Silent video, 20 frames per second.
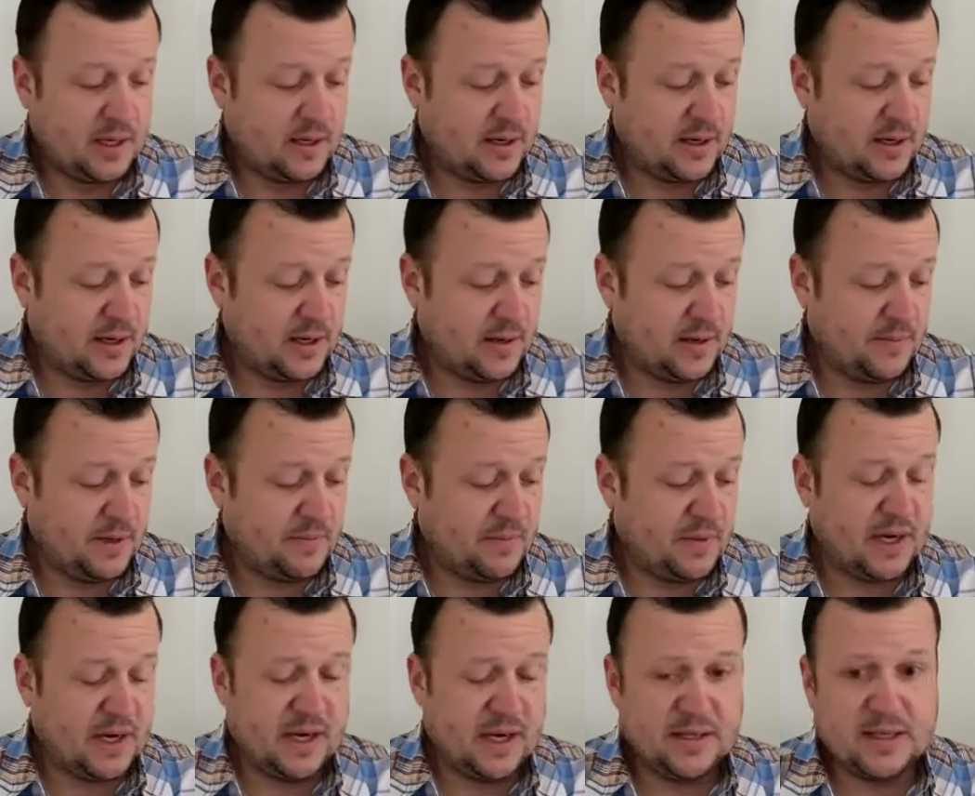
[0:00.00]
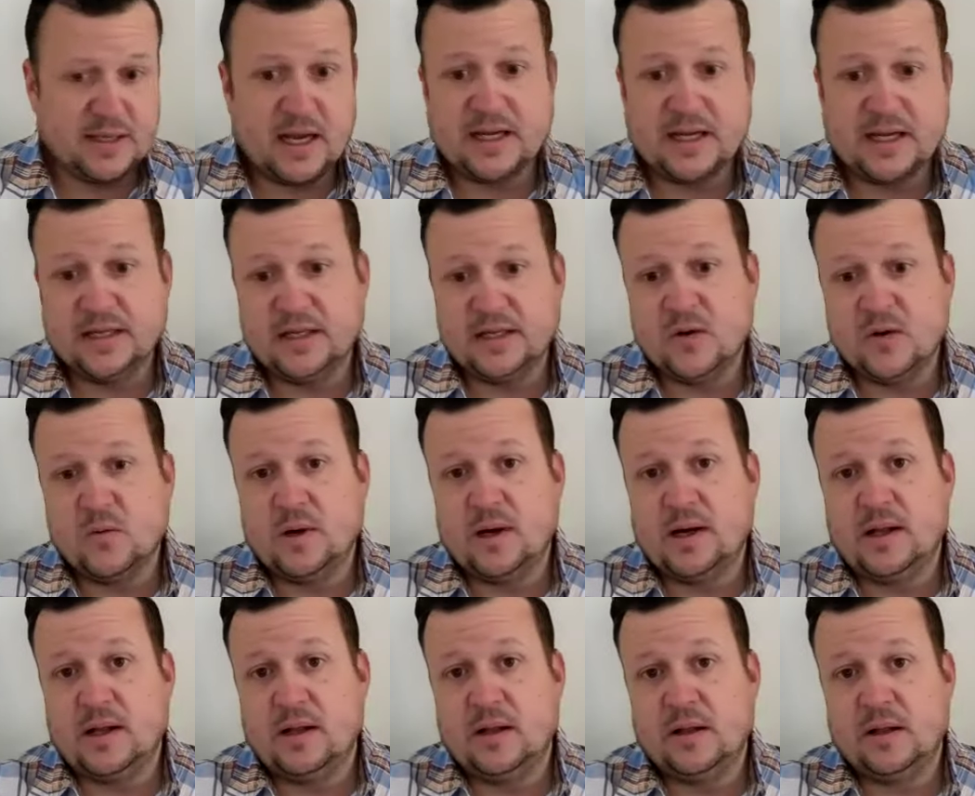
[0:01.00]
And by not ending
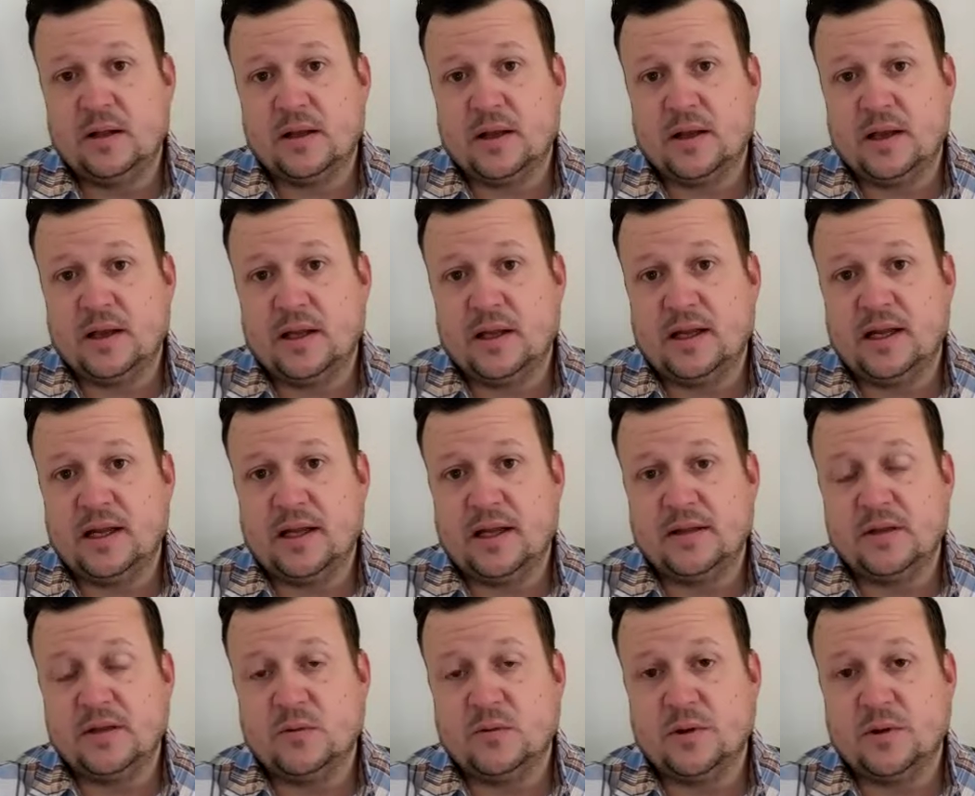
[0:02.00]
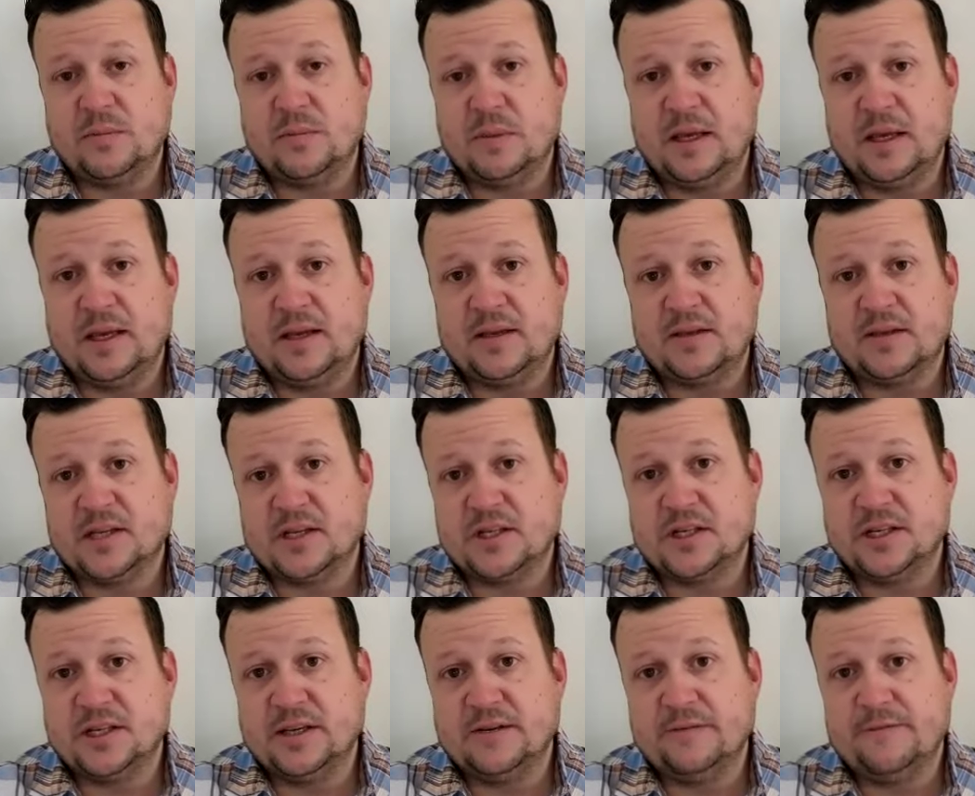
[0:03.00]
well, it ended with me
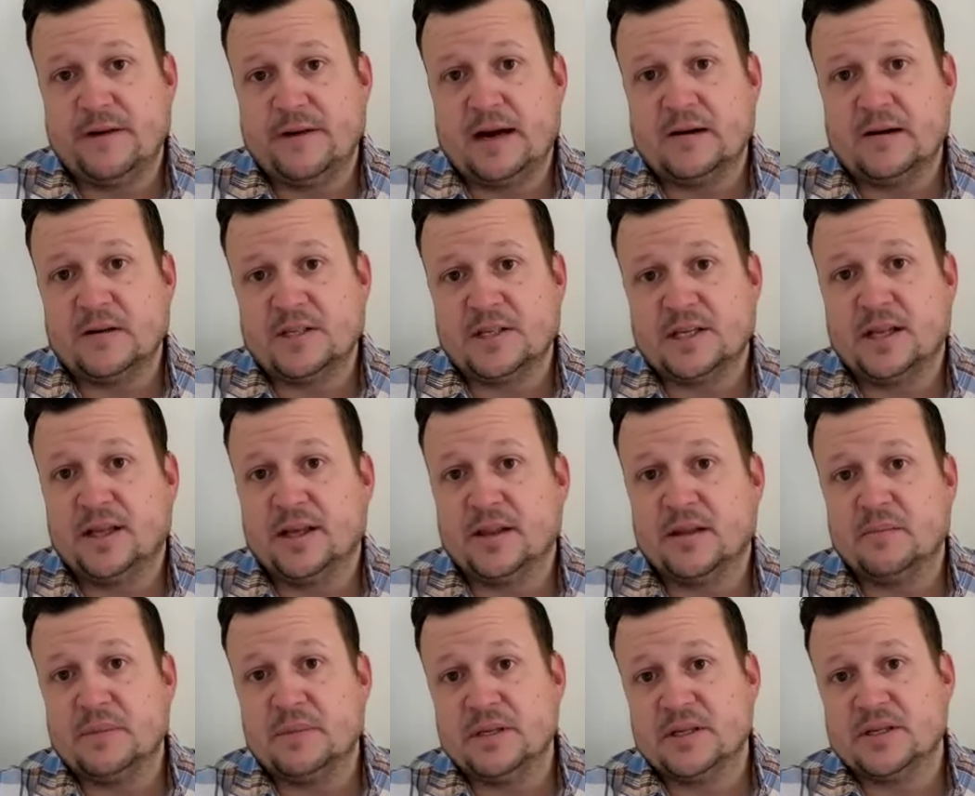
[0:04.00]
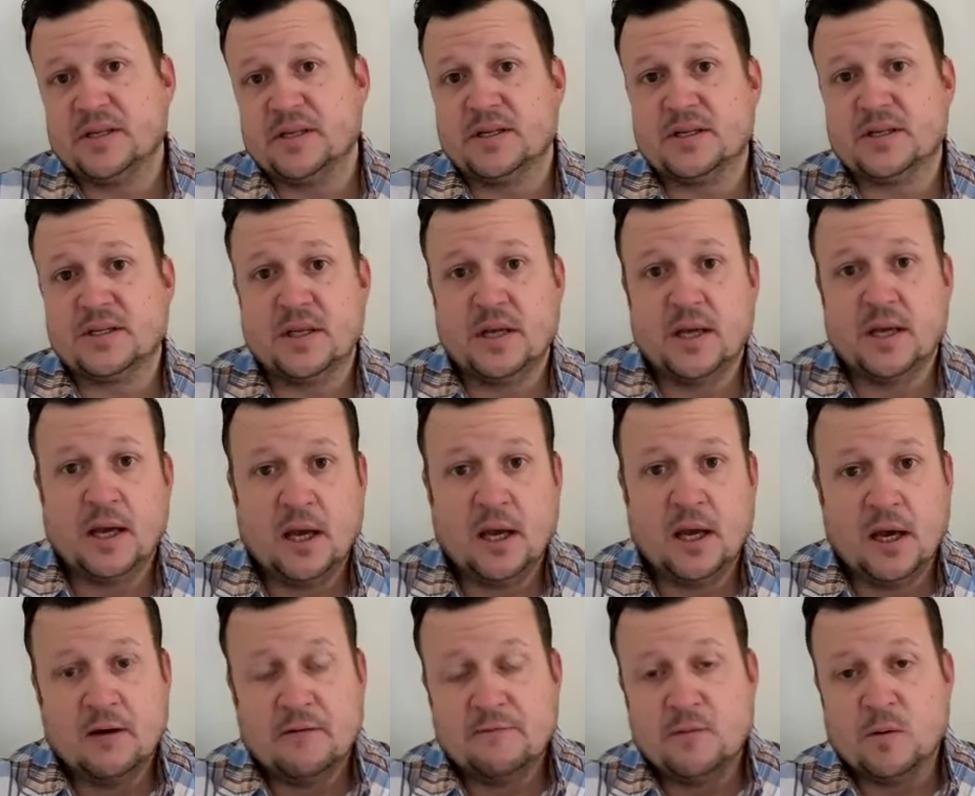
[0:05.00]
essentially fire selling the business
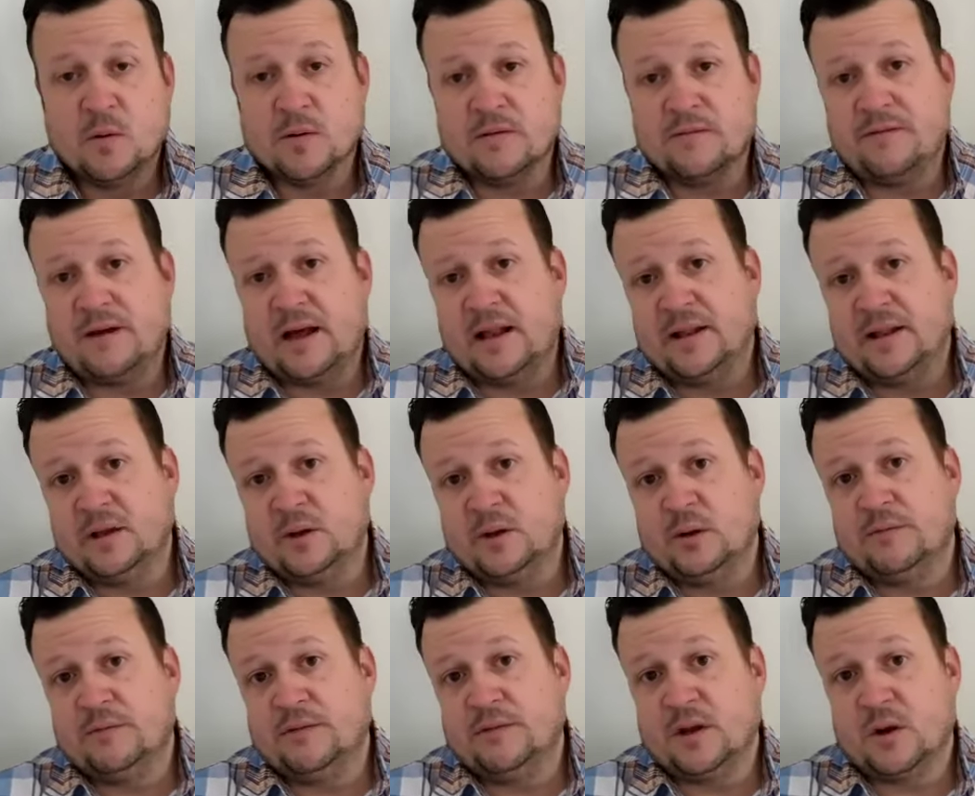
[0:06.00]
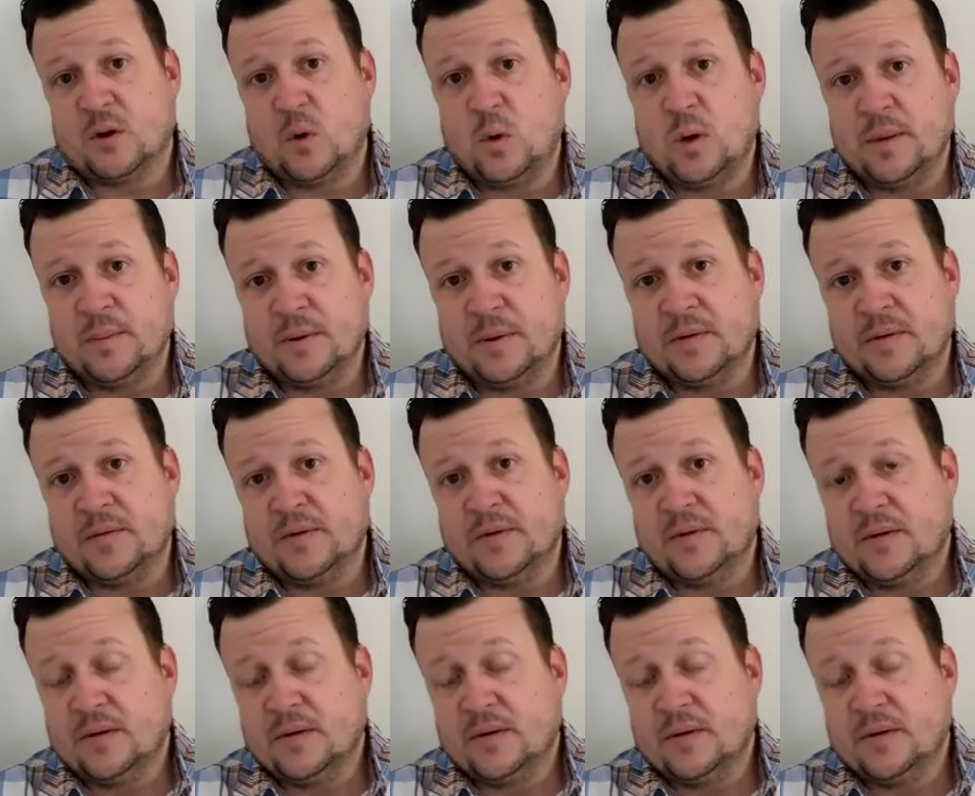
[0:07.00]
for the value of the equipment